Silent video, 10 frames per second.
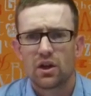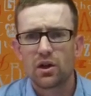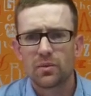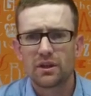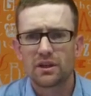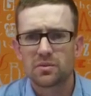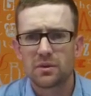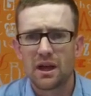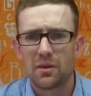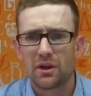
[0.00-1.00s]
Hope that it's
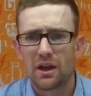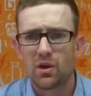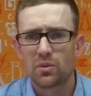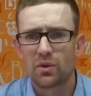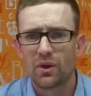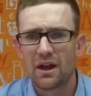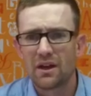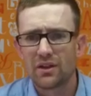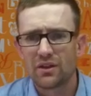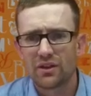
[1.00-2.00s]
been able to help you
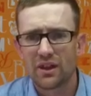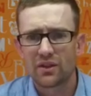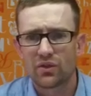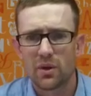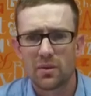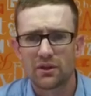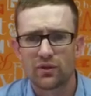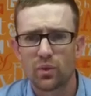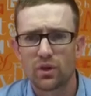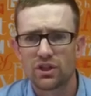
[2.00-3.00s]
out. Thanks very much
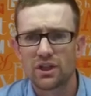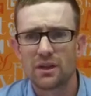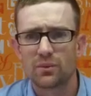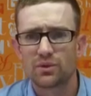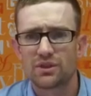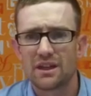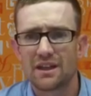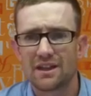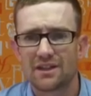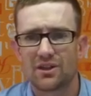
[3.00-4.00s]
for watching, and we'll see
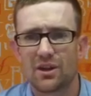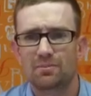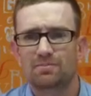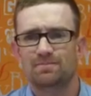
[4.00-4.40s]
you next time.